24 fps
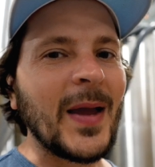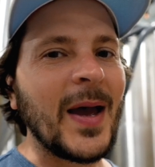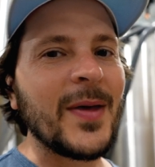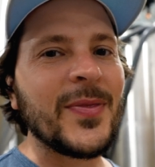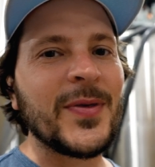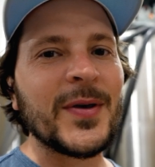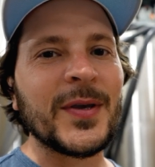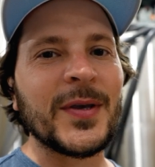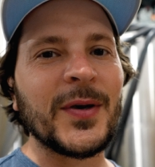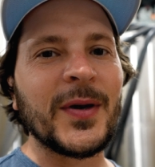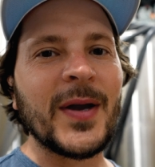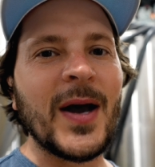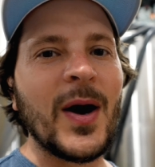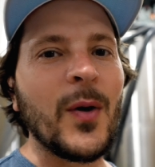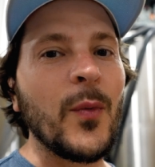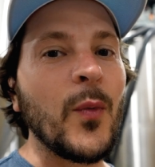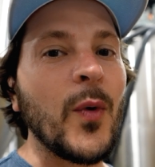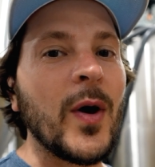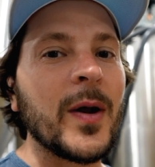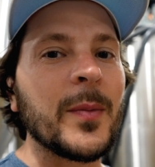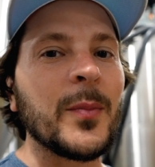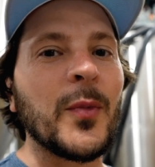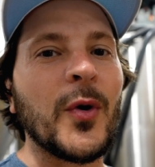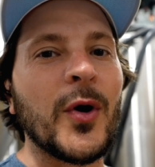I think you got
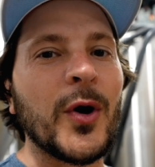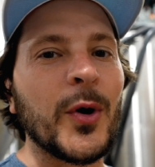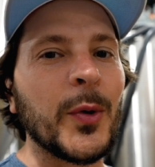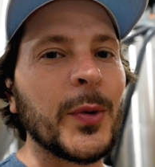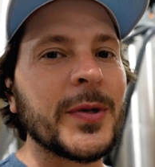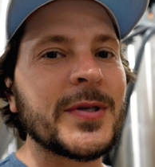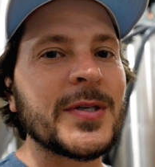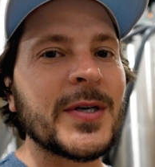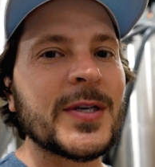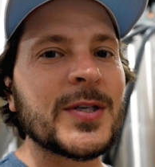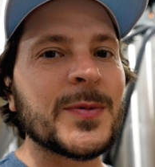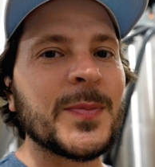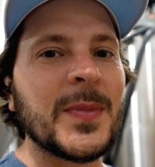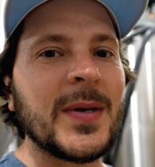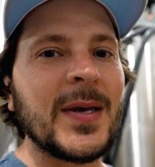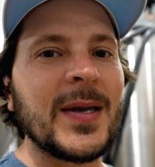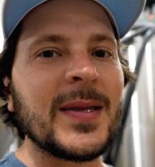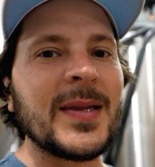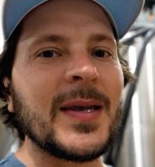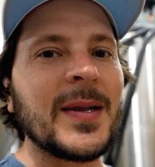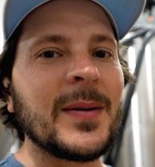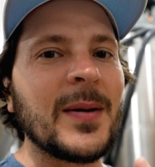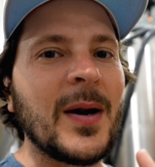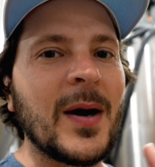one more with just me,
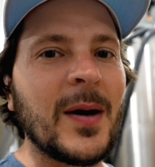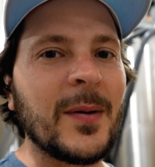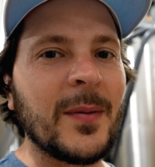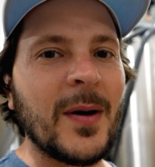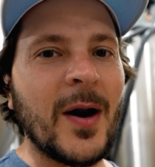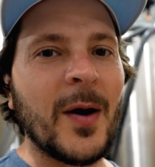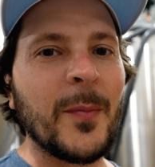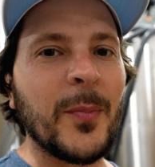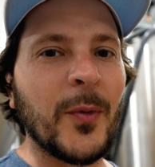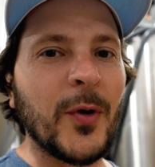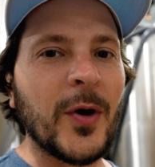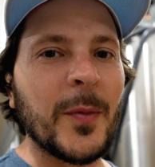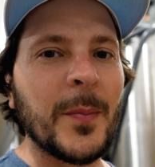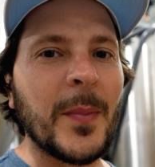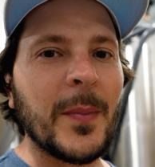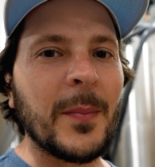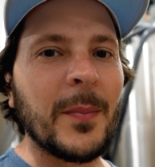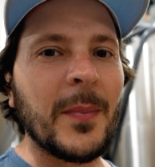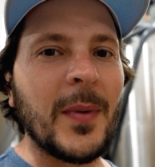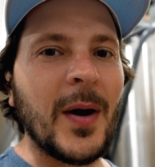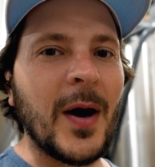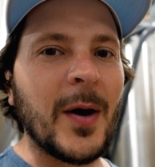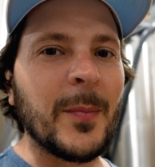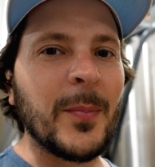and then our
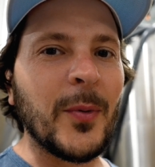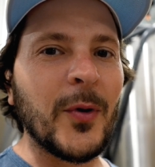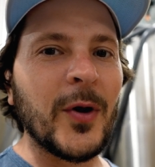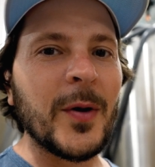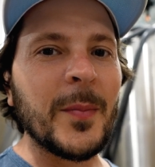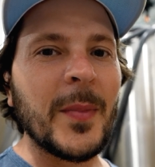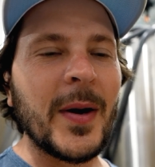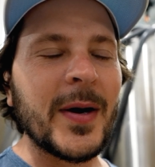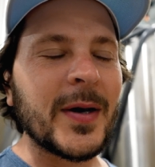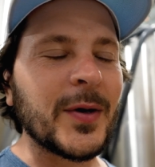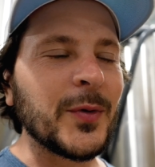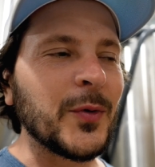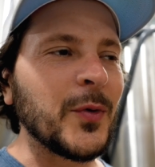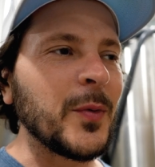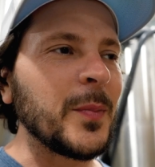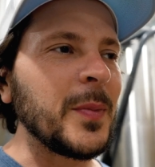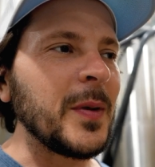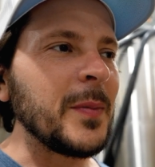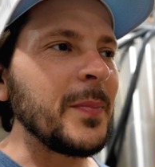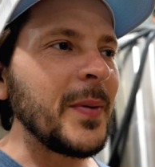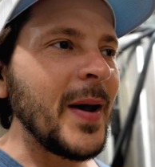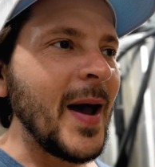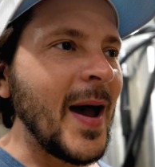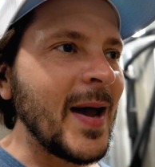boy Michael will
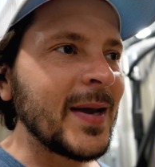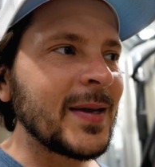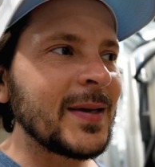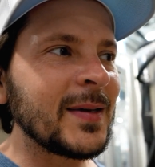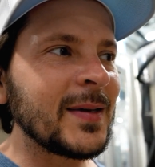be back.